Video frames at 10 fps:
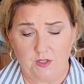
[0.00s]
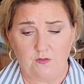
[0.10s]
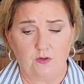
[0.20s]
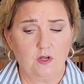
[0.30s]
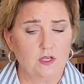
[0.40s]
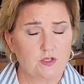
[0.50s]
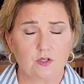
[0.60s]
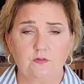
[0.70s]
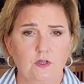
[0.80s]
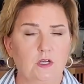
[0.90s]
If you're not
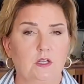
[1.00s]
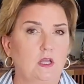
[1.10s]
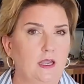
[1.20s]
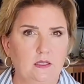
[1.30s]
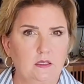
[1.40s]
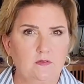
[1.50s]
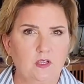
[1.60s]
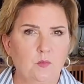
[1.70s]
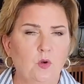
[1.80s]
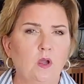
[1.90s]
sure if you're going to like
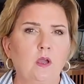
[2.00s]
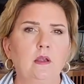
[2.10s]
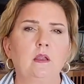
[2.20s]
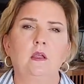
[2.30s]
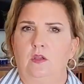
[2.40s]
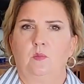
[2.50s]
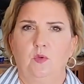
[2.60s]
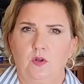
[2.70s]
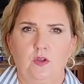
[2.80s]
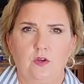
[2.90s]
living abroad, you can
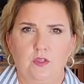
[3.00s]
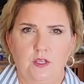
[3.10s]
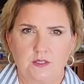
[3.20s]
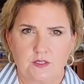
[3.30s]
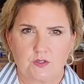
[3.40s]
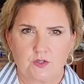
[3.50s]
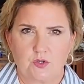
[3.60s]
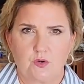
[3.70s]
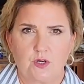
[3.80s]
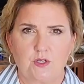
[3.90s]
put all your things in
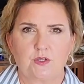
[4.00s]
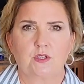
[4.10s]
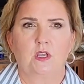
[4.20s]
storage.